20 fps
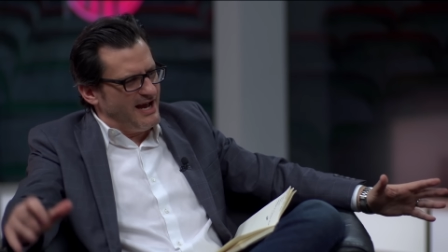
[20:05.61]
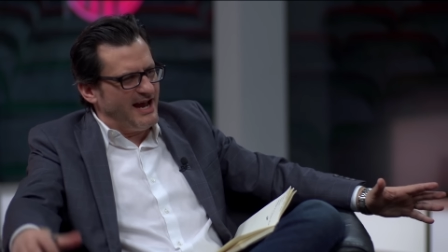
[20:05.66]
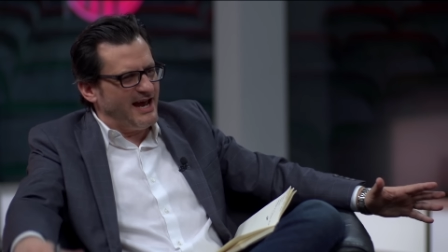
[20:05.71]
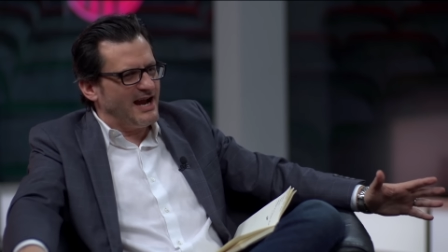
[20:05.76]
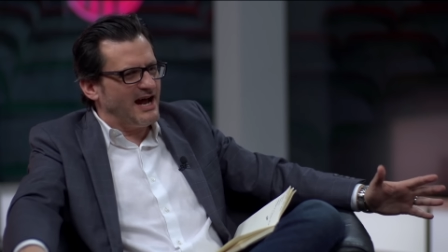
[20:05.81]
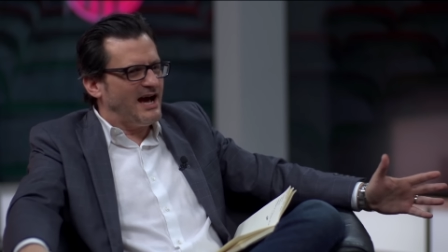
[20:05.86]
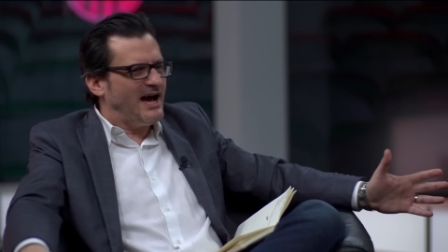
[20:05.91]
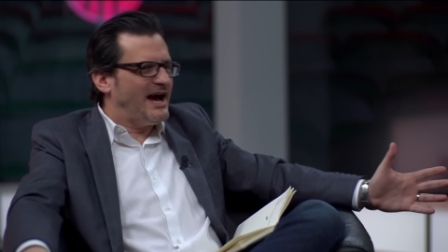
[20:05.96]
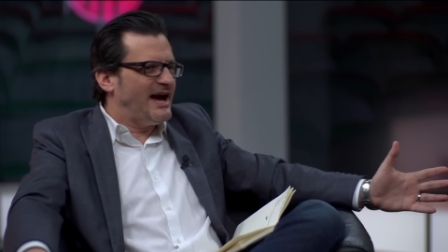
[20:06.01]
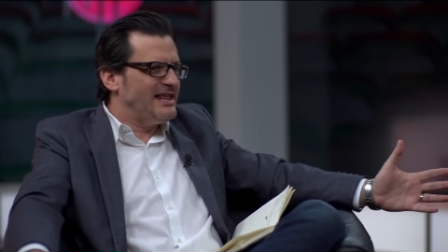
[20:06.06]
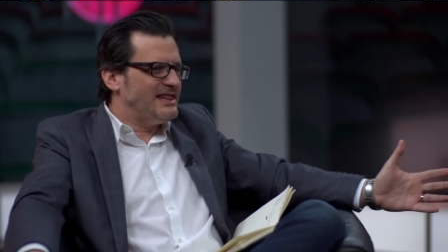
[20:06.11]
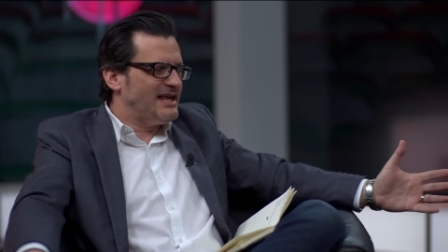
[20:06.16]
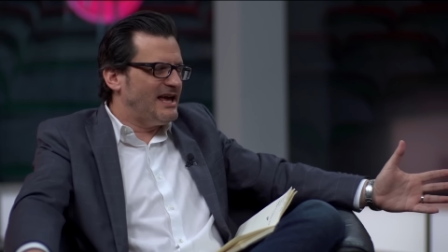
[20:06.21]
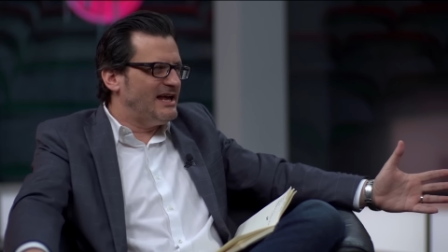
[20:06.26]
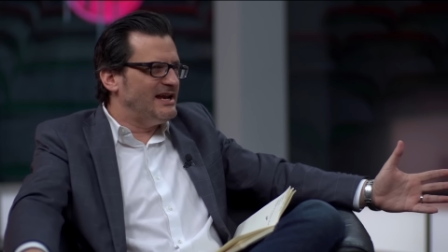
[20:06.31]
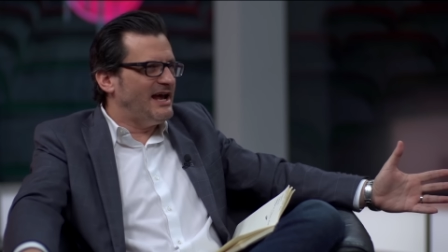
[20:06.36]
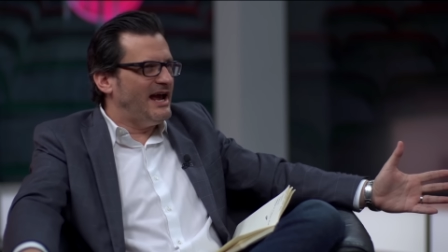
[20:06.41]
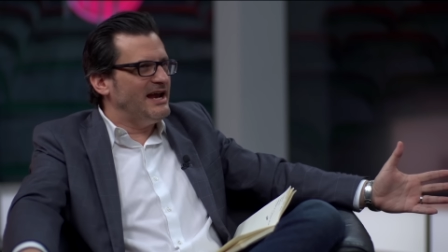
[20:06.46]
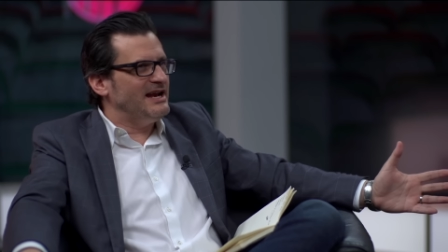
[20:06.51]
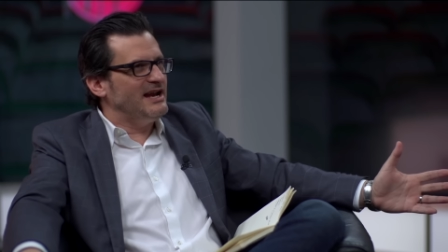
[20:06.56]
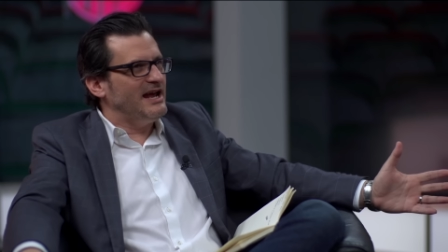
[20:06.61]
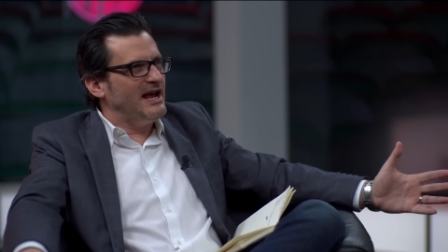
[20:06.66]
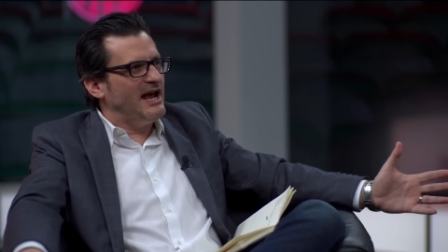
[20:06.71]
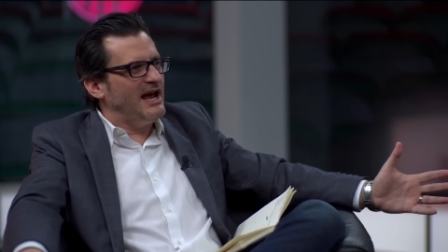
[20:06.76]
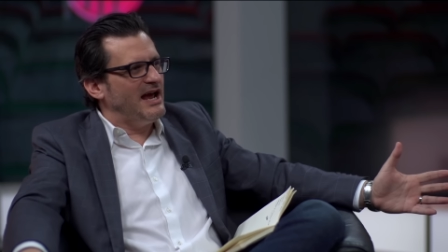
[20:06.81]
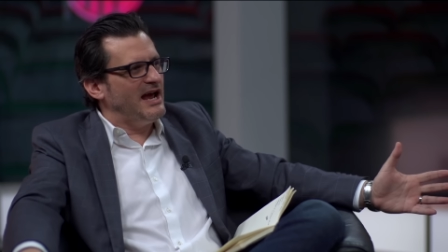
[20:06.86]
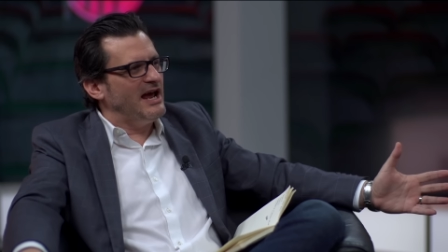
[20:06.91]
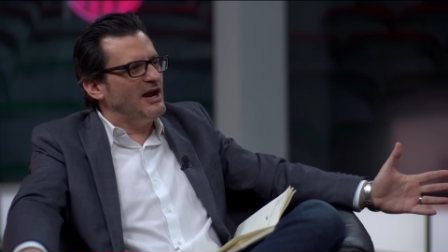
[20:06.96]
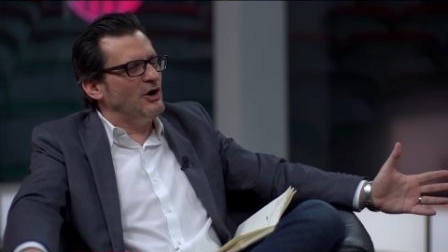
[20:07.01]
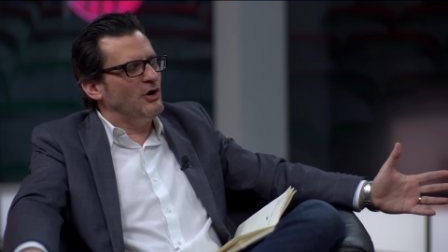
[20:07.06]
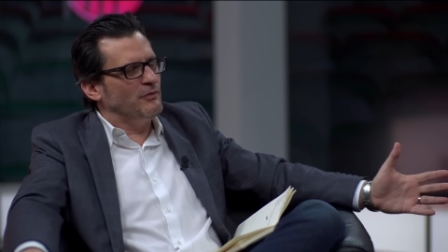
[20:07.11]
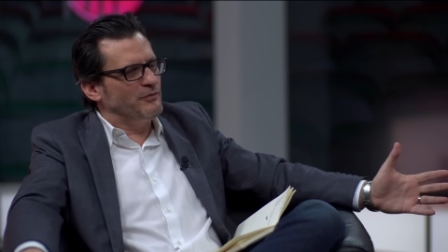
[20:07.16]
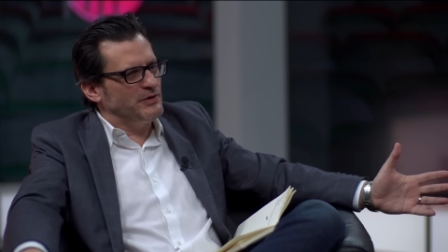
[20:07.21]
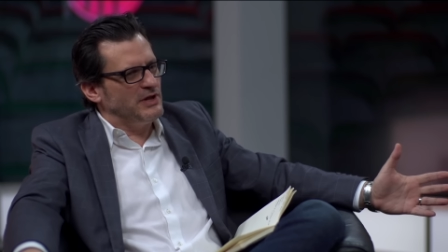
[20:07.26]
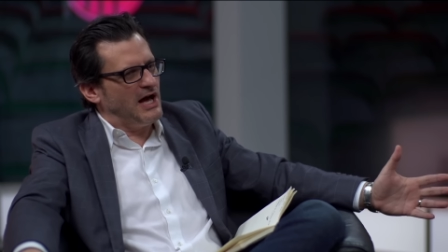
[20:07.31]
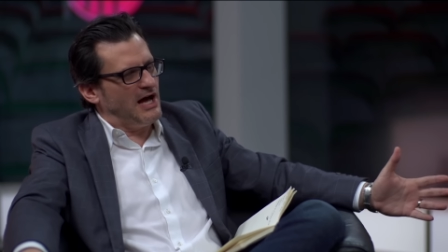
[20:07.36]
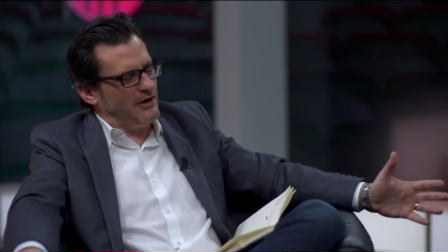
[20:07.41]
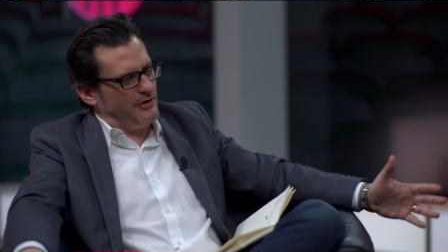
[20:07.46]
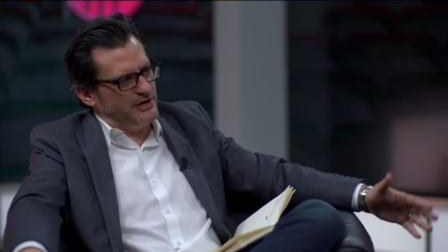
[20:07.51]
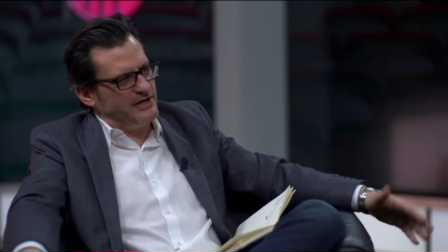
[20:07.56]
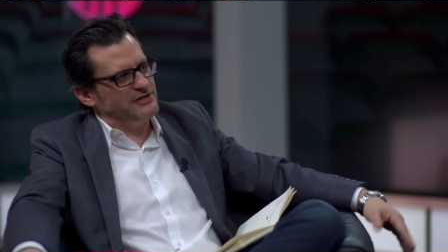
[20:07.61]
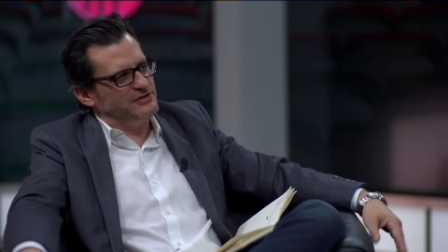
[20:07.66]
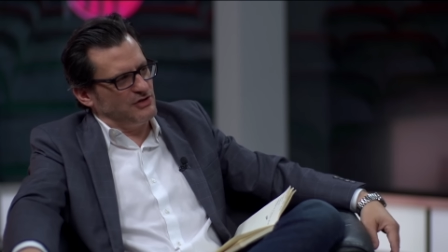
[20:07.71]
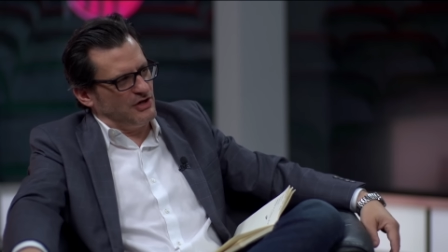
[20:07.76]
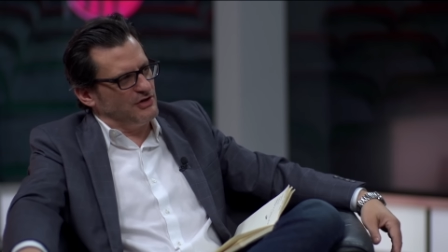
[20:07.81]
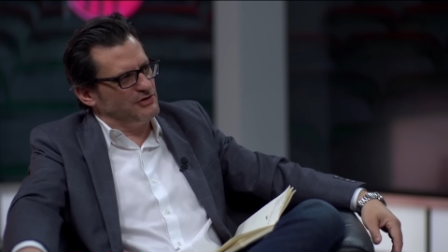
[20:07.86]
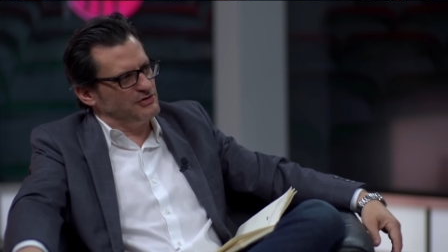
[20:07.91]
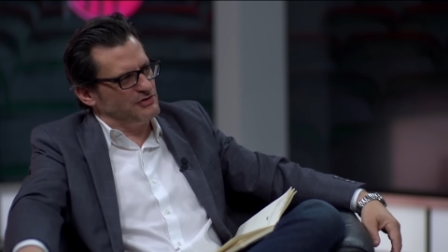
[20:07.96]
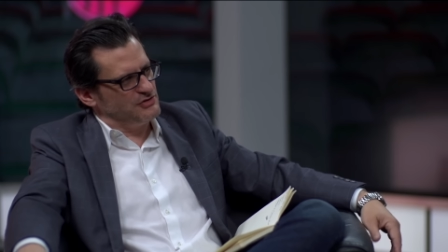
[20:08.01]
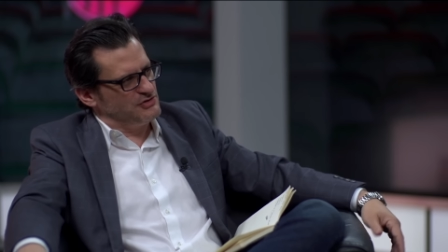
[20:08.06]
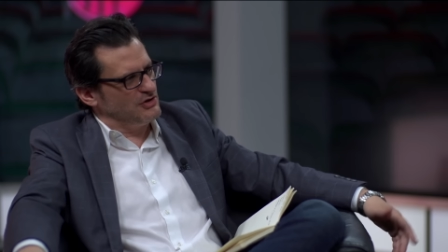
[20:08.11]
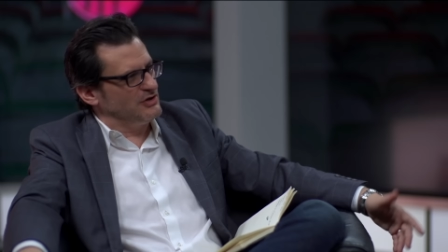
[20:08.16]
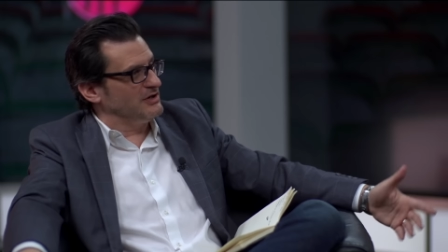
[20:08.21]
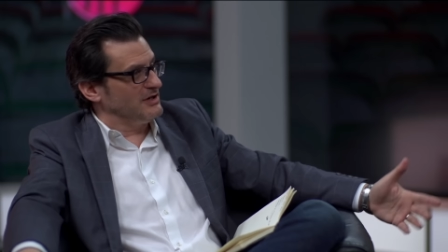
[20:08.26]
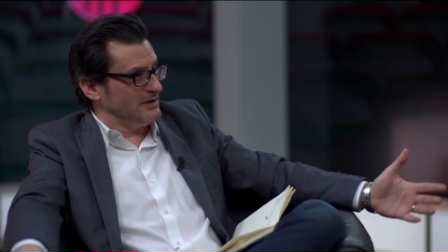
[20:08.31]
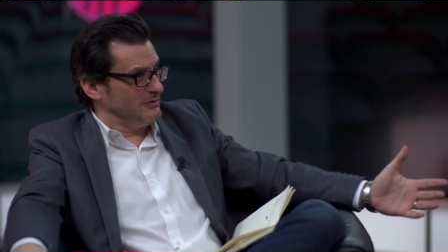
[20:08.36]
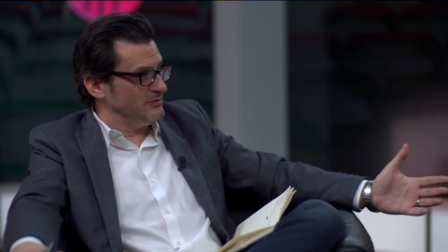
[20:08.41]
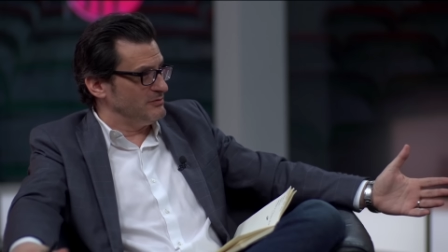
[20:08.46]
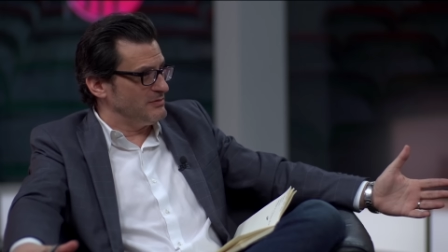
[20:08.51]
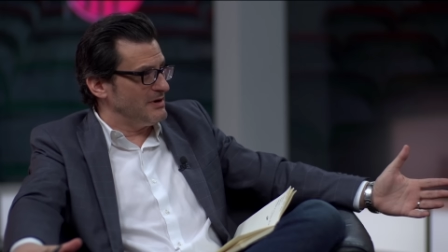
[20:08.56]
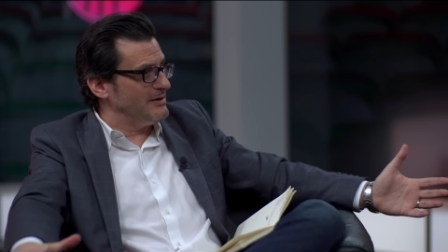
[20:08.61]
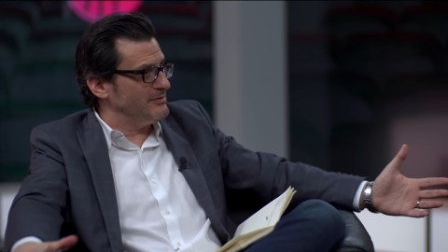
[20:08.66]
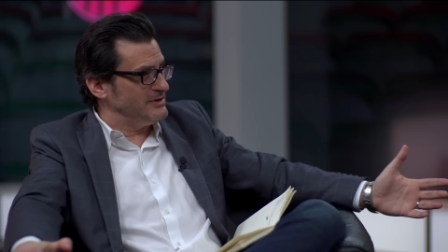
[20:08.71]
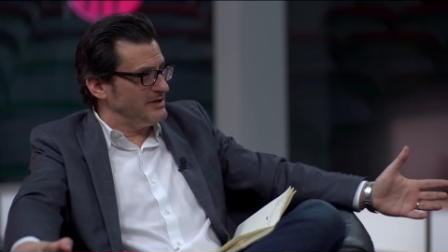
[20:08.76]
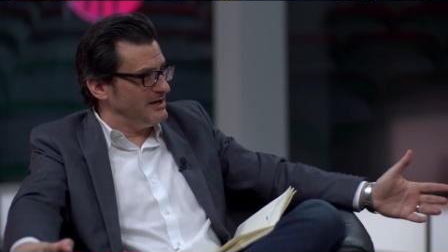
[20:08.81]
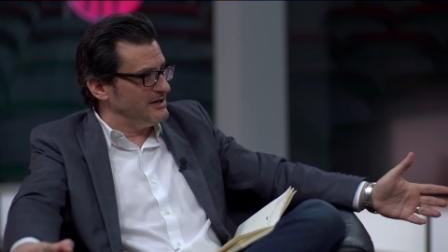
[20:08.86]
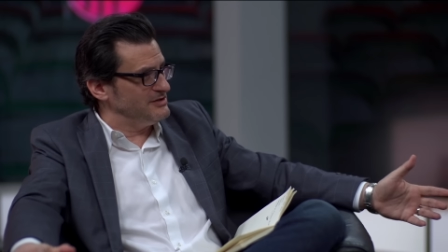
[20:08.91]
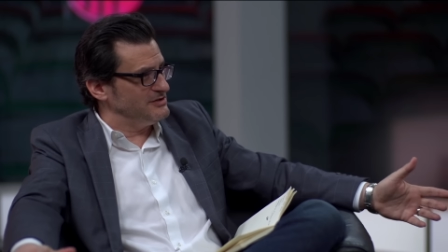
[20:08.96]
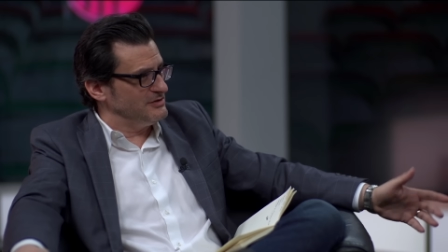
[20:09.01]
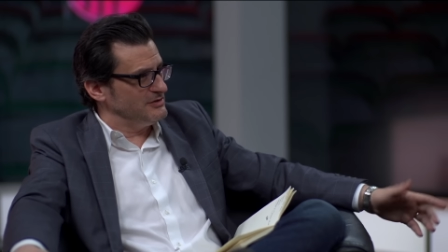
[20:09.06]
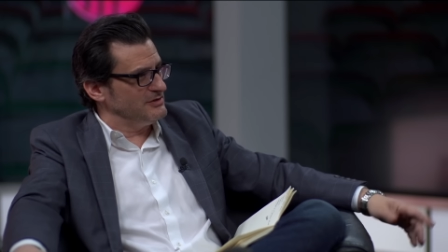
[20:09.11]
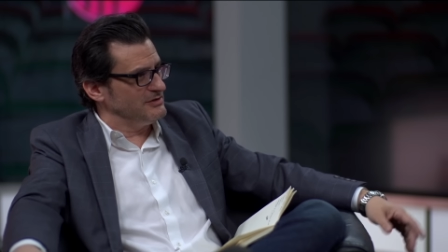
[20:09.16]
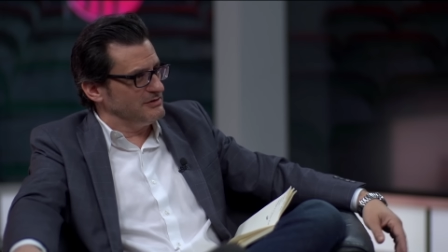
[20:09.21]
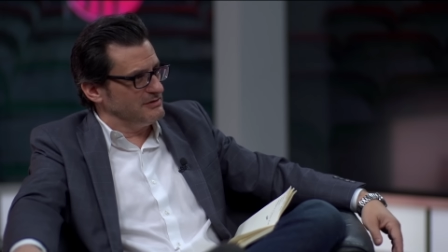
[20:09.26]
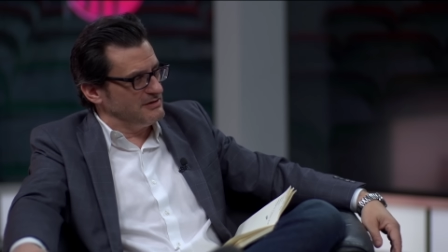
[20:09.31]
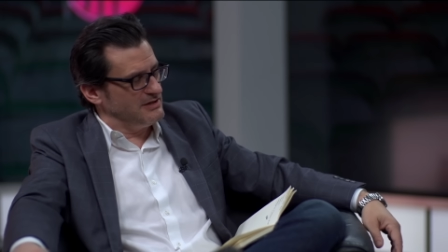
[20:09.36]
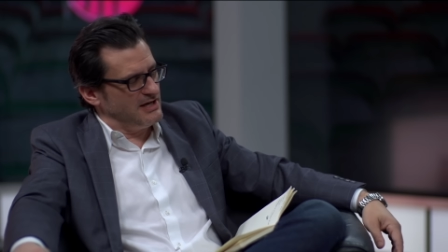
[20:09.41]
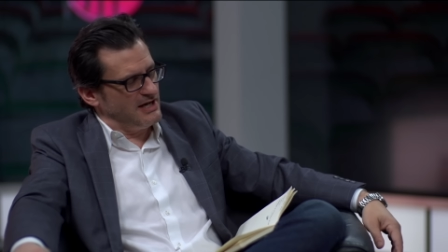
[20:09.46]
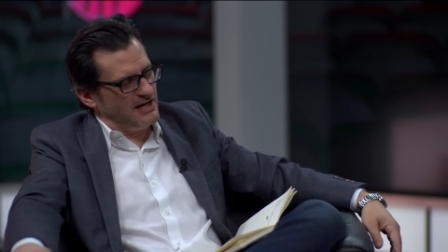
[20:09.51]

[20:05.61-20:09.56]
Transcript: And I home and, for the holidays. And, home for the holidays also certainly with yeah. Robert Downey Jr.